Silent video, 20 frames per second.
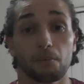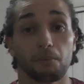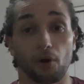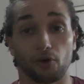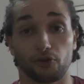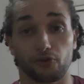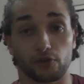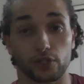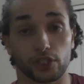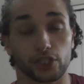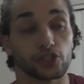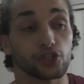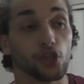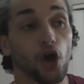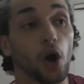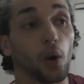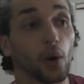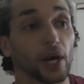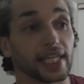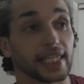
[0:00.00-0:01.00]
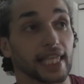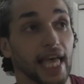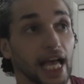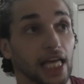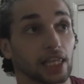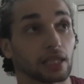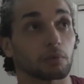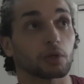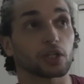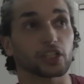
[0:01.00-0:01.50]
but there is no way in
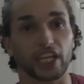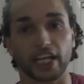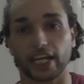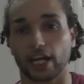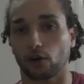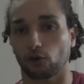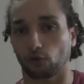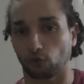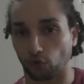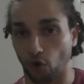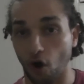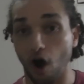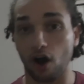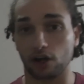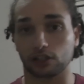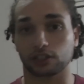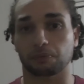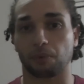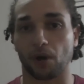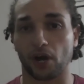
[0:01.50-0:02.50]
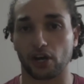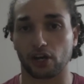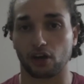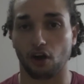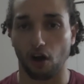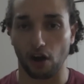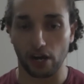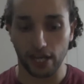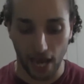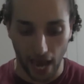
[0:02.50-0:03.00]
hell I'm gonna get rocked by a
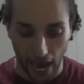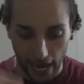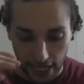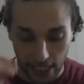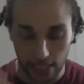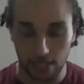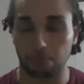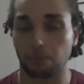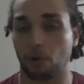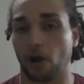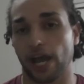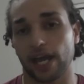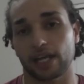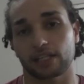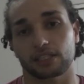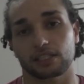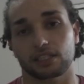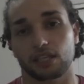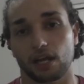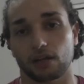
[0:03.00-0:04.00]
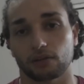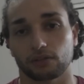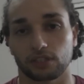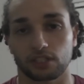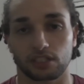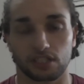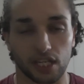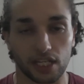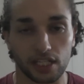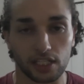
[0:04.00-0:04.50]
guy and keep my hands down.
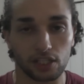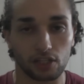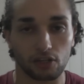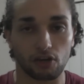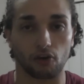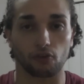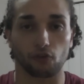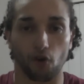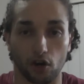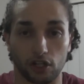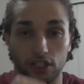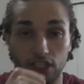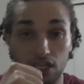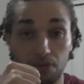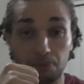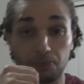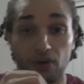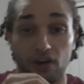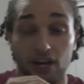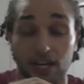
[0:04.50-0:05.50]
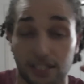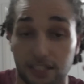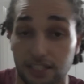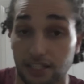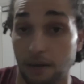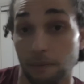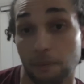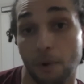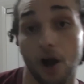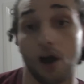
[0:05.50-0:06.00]
The second you got rocked, keep your hands
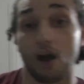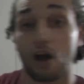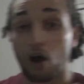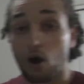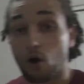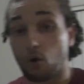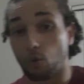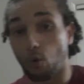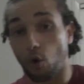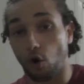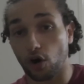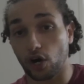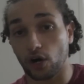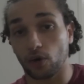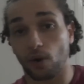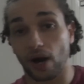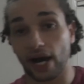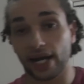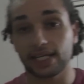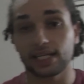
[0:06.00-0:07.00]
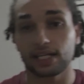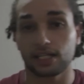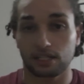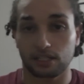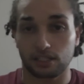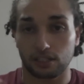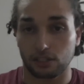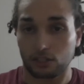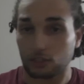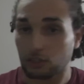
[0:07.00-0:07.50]
up, walk away,
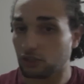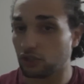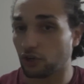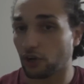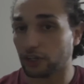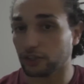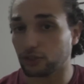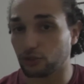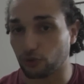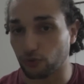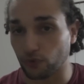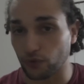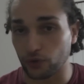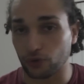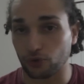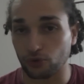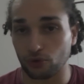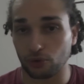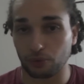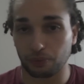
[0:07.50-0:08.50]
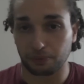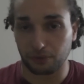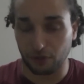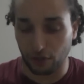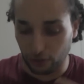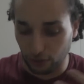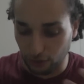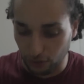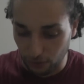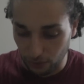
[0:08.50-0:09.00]
try to regroup,
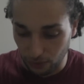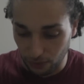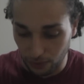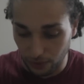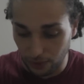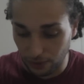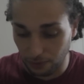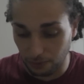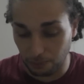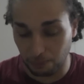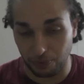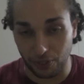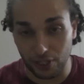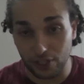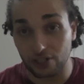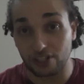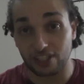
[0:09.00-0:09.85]
try to bring